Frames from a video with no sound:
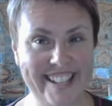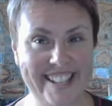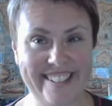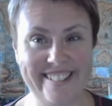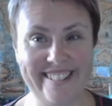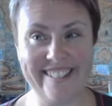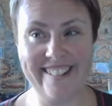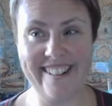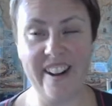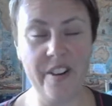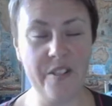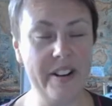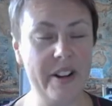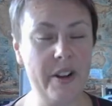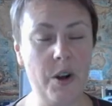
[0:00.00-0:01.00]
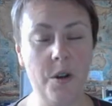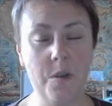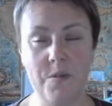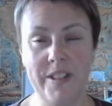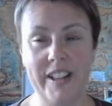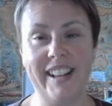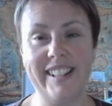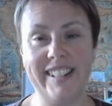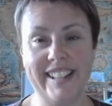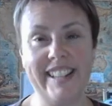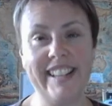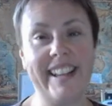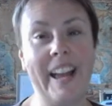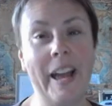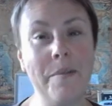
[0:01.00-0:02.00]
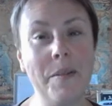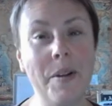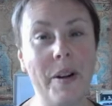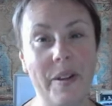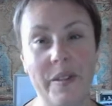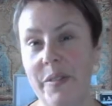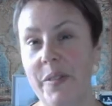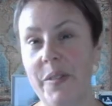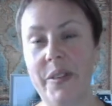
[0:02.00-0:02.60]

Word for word: I really hope things can keep going forward